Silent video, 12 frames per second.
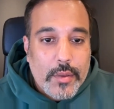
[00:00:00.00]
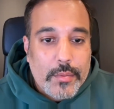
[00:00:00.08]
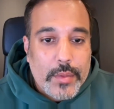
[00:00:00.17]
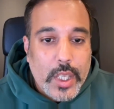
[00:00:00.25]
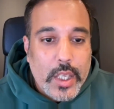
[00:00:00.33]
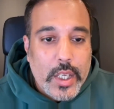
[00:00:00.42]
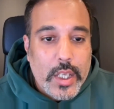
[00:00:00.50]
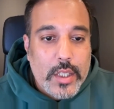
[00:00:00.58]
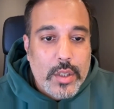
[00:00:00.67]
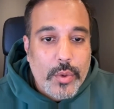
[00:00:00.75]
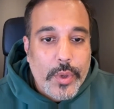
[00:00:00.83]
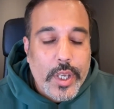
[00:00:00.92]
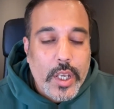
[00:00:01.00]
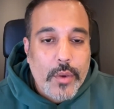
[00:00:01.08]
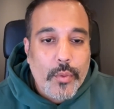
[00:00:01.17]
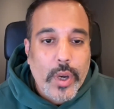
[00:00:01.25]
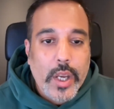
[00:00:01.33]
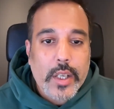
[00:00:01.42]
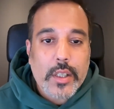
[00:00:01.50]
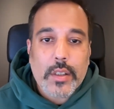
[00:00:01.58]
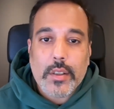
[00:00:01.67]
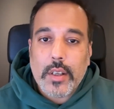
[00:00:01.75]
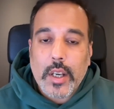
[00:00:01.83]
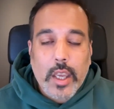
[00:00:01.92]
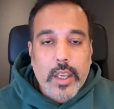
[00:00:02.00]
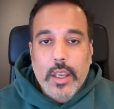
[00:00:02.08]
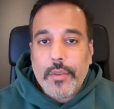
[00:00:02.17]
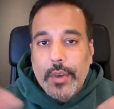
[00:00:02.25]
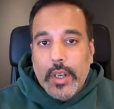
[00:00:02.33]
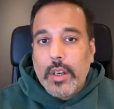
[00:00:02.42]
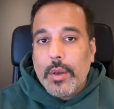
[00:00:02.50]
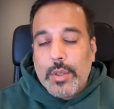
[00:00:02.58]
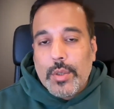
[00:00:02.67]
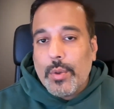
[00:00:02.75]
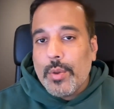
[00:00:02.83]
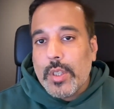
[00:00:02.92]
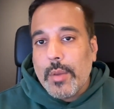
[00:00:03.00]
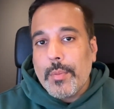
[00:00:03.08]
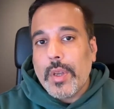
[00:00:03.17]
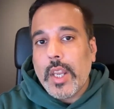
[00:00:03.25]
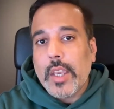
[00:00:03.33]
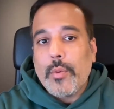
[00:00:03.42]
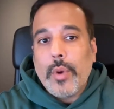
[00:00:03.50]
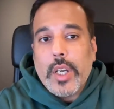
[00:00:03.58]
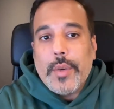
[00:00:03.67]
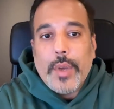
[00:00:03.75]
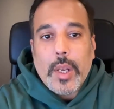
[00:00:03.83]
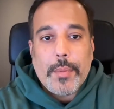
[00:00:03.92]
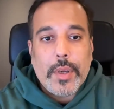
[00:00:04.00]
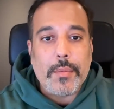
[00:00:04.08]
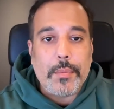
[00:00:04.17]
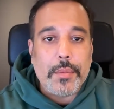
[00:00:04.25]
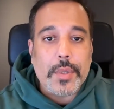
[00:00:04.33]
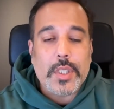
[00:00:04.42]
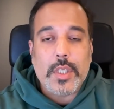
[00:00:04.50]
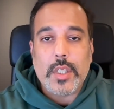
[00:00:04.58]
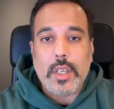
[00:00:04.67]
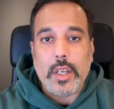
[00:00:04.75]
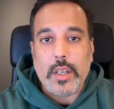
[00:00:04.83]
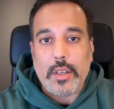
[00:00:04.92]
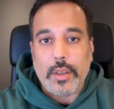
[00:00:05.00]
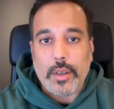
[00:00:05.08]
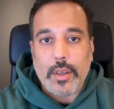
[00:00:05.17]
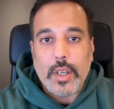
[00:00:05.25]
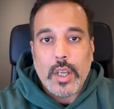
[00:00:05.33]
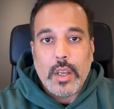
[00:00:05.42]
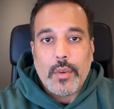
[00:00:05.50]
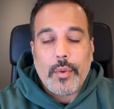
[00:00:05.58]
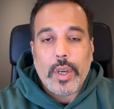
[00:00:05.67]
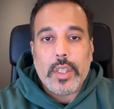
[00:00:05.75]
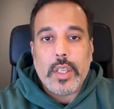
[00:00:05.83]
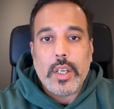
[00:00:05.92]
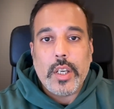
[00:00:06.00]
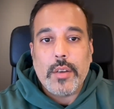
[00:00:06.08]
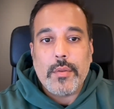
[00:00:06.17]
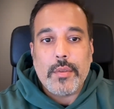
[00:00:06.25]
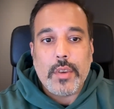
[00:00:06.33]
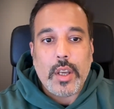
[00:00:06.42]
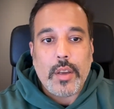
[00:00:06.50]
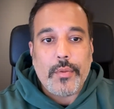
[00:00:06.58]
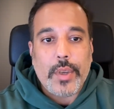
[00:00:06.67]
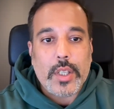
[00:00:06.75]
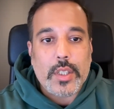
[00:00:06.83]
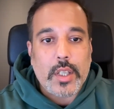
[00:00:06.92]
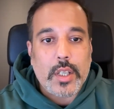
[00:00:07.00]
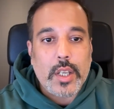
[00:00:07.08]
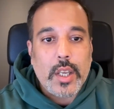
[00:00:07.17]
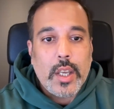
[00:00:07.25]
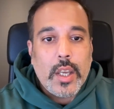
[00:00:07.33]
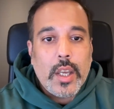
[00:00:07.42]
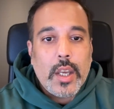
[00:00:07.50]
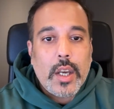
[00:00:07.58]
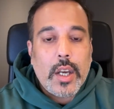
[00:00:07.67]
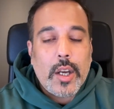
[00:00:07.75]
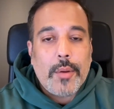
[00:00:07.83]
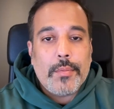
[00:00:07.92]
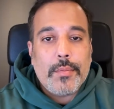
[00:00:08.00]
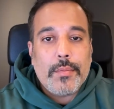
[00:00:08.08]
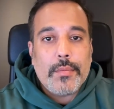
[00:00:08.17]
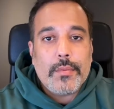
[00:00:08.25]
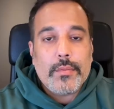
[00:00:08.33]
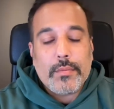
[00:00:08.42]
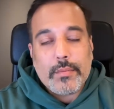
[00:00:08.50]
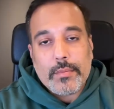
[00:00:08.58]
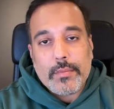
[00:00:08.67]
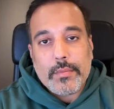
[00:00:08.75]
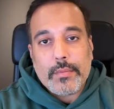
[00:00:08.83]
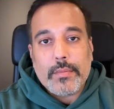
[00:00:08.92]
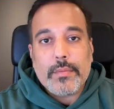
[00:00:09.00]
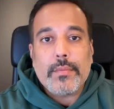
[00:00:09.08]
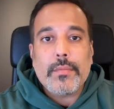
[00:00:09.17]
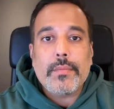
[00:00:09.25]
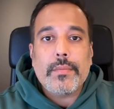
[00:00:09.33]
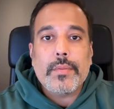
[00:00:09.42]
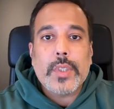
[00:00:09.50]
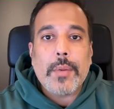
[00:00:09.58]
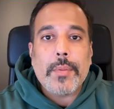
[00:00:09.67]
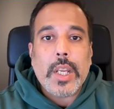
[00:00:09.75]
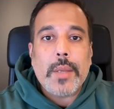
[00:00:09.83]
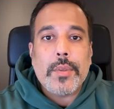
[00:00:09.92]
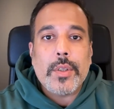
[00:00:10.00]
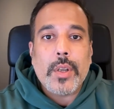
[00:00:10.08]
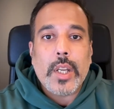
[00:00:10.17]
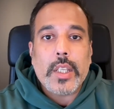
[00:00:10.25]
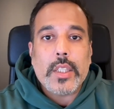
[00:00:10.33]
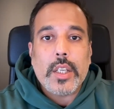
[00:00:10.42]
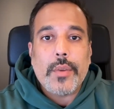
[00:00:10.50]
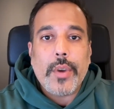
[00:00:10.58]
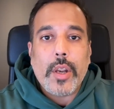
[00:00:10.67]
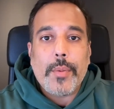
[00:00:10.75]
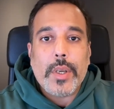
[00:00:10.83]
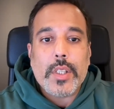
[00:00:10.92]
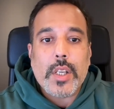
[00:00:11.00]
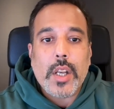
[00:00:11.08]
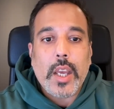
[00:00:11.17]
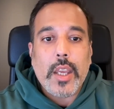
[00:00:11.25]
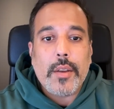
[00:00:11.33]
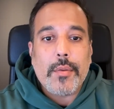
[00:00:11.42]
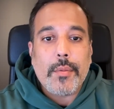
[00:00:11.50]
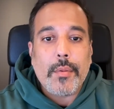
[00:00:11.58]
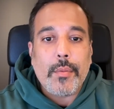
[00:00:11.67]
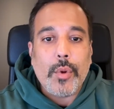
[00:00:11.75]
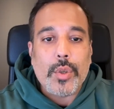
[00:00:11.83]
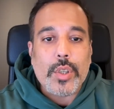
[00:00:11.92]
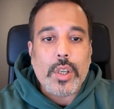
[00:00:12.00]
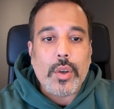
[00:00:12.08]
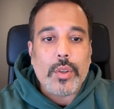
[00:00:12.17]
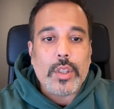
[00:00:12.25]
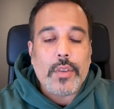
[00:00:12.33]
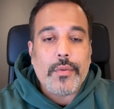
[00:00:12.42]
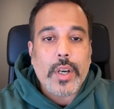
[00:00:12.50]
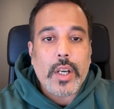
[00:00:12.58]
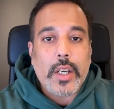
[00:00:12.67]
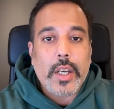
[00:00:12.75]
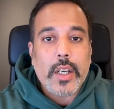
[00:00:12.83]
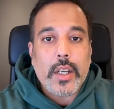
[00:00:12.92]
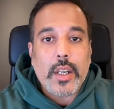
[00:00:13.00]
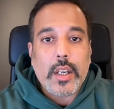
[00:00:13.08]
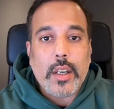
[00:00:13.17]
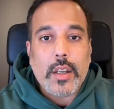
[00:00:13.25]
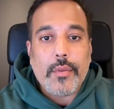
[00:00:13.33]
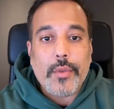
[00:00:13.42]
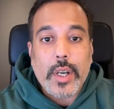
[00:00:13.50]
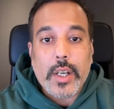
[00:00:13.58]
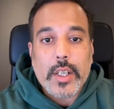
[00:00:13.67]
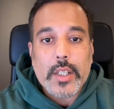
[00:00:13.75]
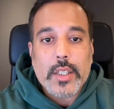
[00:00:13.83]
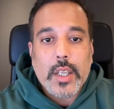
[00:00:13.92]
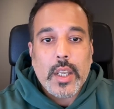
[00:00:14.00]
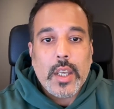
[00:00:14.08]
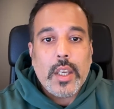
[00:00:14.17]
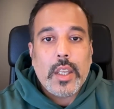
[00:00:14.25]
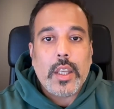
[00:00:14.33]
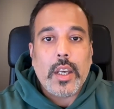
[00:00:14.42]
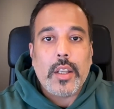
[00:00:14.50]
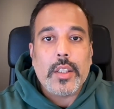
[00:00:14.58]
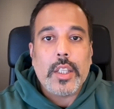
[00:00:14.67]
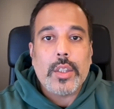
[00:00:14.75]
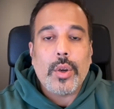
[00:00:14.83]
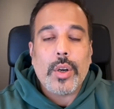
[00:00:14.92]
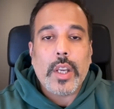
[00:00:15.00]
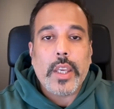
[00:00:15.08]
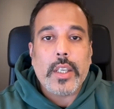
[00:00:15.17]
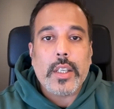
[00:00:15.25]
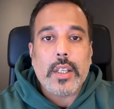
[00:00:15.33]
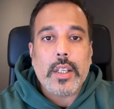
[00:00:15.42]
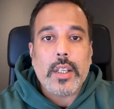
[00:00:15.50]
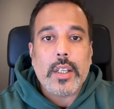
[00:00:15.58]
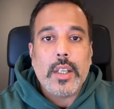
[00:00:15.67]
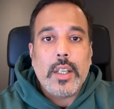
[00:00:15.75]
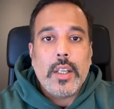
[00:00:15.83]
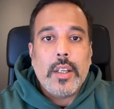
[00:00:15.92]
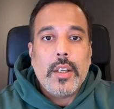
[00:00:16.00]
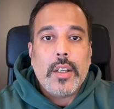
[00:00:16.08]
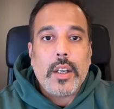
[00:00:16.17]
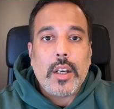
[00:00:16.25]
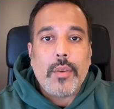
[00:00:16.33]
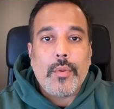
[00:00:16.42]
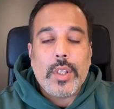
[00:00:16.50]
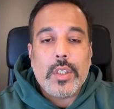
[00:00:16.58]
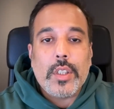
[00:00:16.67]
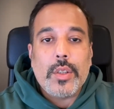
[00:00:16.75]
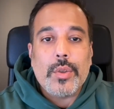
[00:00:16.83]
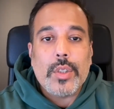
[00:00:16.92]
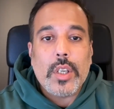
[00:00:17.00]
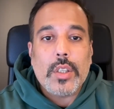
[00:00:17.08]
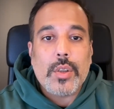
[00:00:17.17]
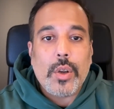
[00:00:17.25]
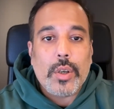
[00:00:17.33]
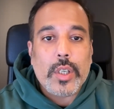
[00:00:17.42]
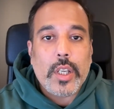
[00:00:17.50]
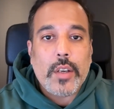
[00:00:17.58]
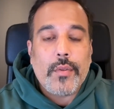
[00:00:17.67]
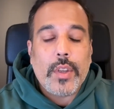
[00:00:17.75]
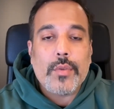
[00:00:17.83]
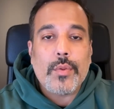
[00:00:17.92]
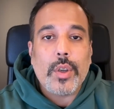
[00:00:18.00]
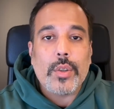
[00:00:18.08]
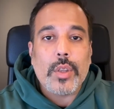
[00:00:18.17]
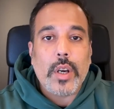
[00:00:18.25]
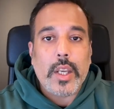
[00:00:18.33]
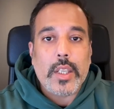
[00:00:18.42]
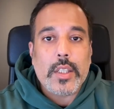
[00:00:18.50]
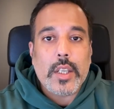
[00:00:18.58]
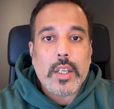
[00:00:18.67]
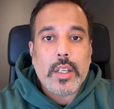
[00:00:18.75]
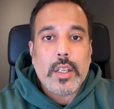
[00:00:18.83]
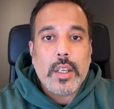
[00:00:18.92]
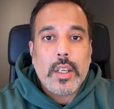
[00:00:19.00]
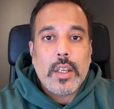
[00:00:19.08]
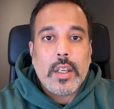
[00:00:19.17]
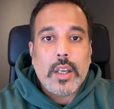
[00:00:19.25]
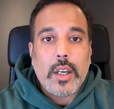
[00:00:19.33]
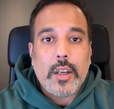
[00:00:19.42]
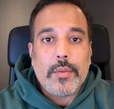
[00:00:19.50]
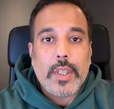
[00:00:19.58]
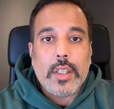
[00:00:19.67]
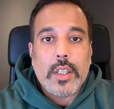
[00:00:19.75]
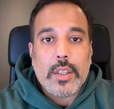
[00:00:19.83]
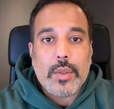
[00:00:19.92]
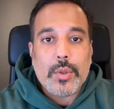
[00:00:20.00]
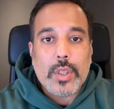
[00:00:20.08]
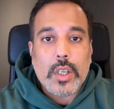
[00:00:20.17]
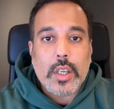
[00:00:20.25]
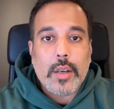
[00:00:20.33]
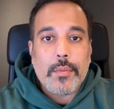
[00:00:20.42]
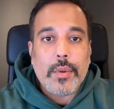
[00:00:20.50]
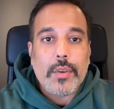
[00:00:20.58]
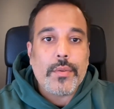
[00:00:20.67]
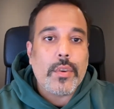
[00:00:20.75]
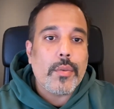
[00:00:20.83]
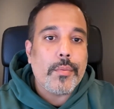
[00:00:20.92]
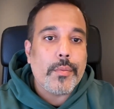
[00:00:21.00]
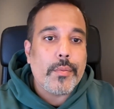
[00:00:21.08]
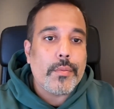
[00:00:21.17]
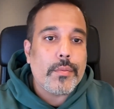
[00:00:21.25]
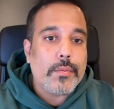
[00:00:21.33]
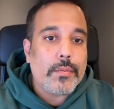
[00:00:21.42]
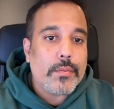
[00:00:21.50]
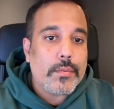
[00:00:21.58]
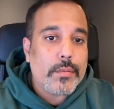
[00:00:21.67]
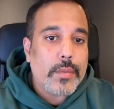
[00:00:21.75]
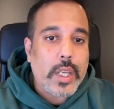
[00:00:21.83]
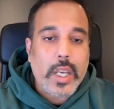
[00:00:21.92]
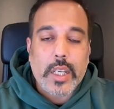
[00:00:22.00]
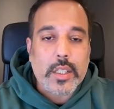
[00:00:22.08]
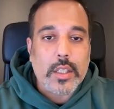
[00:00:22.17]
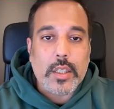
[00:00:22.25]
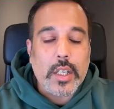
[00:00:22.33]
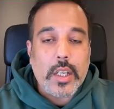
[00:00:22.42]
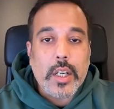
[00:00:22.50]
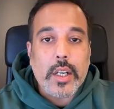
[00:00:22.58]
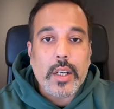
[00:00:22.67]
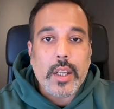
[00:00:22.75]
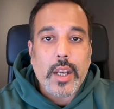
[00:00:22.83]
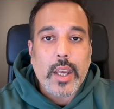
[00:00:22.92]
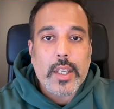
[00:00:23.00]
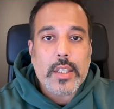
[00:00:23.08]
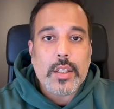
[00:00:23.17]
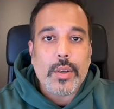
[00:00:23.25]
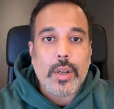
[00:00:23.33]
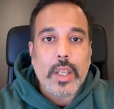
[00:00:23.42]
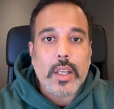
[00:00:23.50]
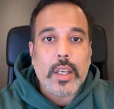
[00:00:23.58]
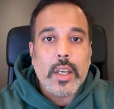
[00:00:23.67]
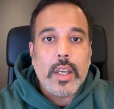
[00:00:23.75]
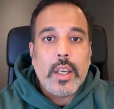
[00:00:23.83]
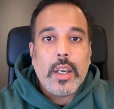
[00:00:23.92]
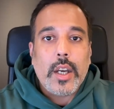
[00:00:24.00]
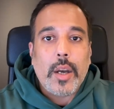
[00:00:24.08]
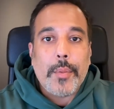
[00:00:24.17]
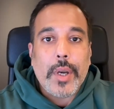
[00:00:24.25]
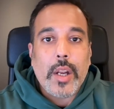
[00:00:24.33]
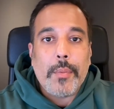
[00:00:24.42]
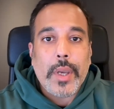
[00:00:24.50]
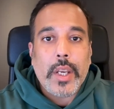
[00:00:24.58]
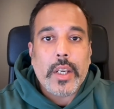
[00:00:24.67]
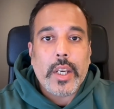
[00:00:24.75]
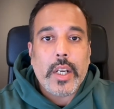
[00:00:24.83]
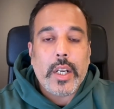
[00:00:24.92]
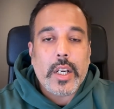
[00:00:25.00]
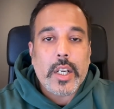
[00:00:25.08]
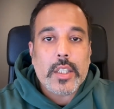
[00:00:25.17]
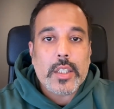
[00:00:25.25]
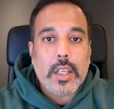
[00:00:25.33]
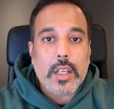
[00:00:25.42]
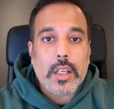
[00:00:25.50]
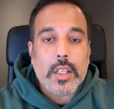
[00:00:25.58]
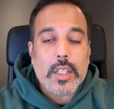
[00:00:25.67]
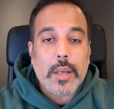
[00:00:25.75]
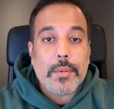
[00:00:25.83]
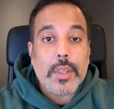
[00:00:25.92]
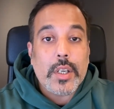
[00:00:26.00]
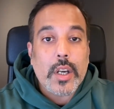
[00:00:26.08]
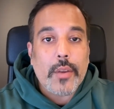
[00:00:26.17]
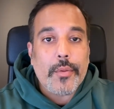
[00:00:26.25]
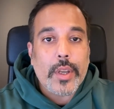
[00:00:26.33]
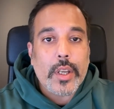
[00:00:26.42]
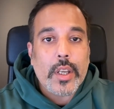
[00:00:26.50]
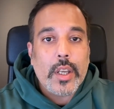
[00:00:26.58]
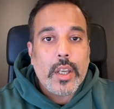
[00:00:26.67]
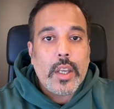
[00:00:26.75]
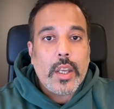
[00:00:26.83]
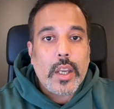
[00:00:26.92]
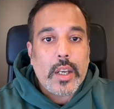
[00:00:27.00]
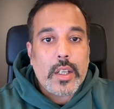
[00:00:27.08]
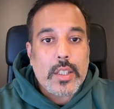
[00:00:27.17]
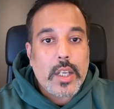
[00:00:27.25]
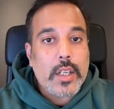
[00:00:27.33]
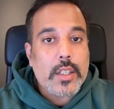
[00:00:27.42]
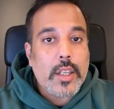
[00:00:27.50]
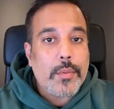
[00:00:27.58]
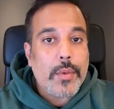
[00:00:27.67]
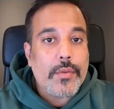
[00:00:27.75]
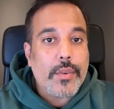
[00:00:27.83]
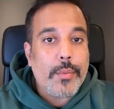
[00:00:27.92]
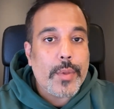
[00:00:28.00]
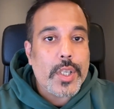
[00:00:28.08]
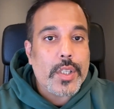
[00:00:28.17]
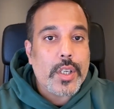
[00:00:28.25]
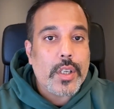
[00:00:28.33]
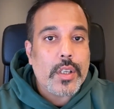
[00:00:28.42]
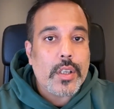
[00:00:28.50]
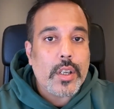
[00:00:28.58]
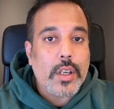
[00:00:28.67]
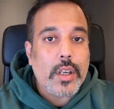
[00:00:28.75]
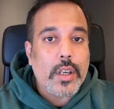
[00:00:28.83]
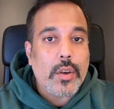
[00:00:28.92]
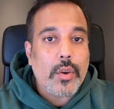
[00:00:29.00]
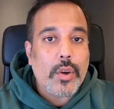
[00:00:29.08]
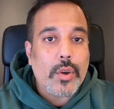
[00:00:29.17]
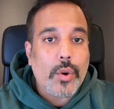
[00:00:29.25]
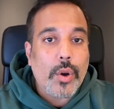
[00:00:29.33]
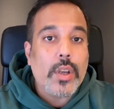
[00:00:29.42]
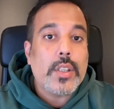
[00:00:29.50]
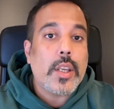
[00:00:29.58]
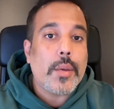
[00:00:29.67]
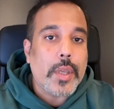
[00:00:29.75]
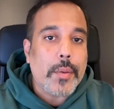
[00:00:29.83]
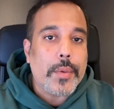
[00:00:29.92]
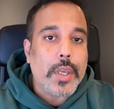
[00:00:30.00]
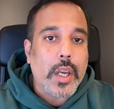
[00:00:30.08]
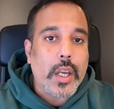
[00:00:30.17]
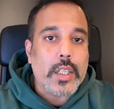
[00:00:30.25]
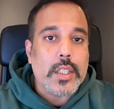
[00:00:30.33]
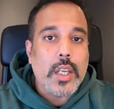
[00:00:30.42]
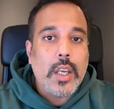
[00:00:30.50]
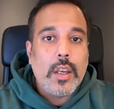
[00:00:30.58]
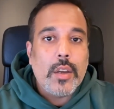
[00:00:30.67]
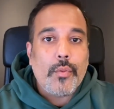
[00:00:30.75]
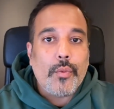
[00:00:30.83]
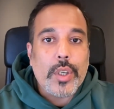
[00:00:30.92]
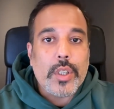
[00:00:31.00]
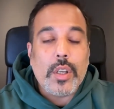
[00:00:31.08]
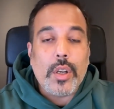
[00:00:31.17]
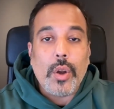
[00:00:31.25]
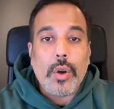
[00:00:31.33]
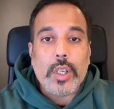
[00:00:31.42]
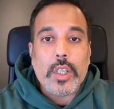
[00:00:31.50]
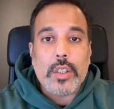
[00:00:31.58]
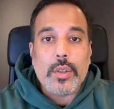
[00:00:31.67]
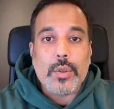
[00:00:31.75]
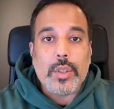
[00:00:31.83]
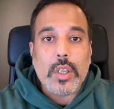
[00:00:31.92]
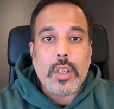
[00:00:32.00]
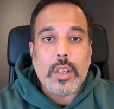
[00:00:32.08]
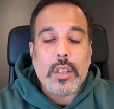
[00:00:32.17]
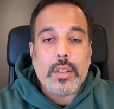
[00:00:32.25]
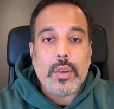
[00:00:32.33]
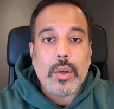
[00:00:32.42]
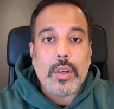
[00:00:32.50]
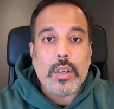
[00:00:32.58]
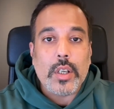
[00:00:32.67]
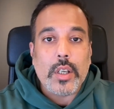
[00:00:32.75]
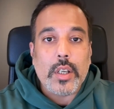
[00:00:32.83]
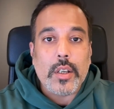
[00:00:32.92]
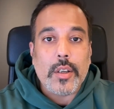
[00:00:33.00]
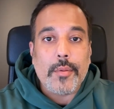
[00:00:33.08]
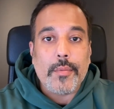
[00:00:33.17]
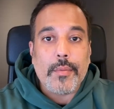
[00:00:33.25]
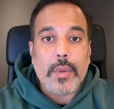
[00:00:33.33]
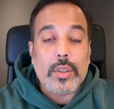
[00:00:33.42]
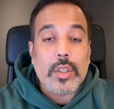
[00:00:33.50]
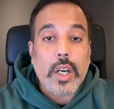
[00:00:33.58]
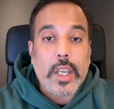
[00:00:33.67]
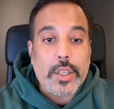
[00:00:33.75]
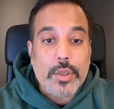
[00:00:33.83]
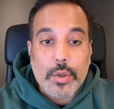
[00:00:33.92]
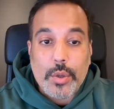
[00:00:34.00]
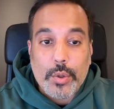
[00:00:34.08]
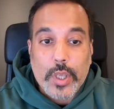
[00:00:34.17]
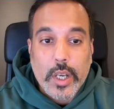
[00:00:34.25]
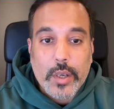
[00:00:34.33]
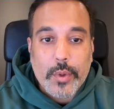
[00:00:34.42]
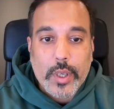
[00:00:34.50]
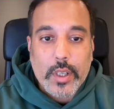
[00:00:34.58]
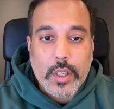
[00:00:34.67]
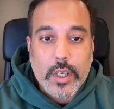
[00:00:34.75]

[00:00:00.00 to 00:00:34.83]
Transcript: thing is over here, why, like if it looks so simple, like why developer miss it, why they didn't fix it. um, Sometimes like the developers rely mostly on the front end filters. They thought like once the user is logged in, once we authorized it, then this user can perform an action. They didn't realize, like a middleman can intercept the traffic and send some information or call some APIs which the logged in user is not authorized to do that one.